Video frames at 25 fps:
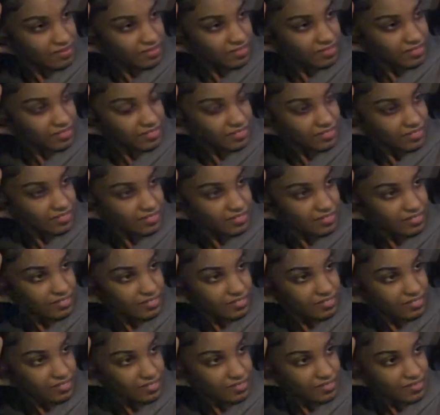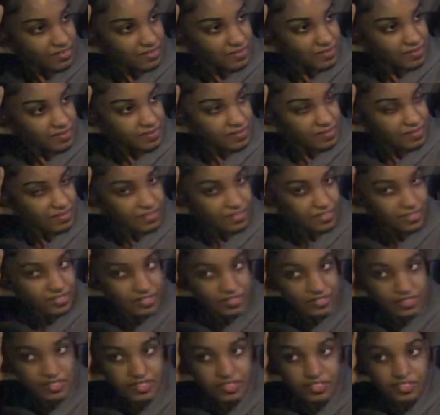
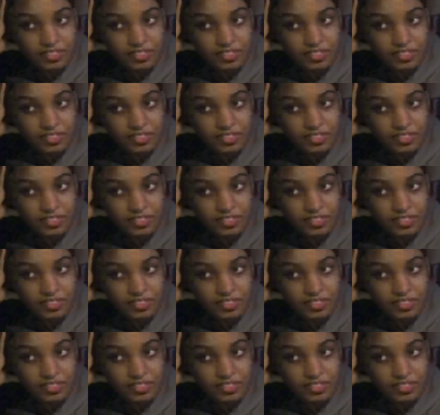The person shown says nothing.